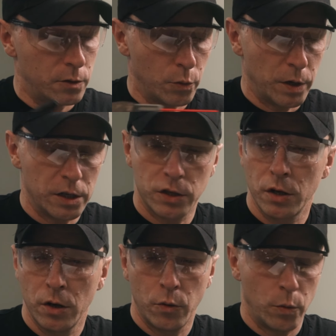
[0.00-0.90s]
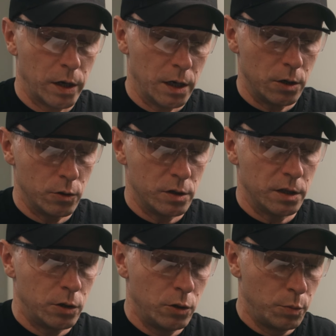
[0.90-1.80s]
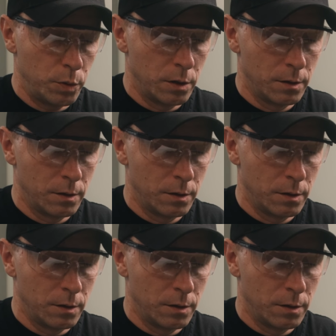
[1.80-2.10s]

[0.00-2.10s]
to reach, we can use the tube.